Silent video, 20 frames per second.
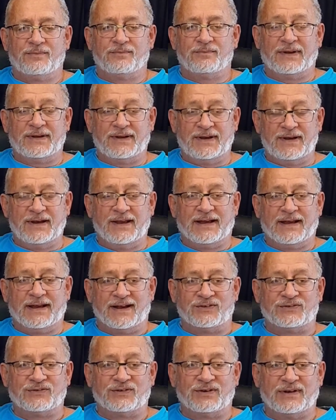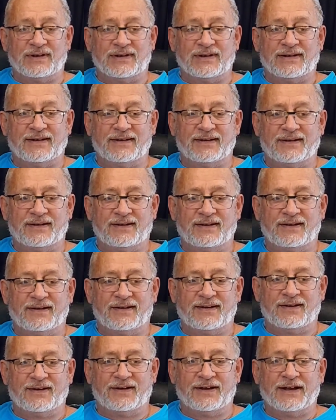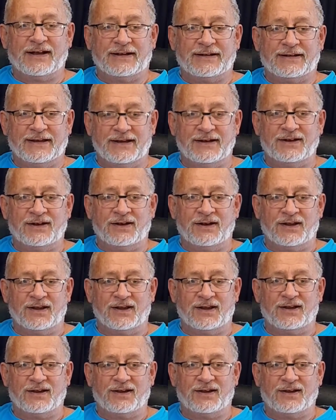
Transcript: But in any case, and then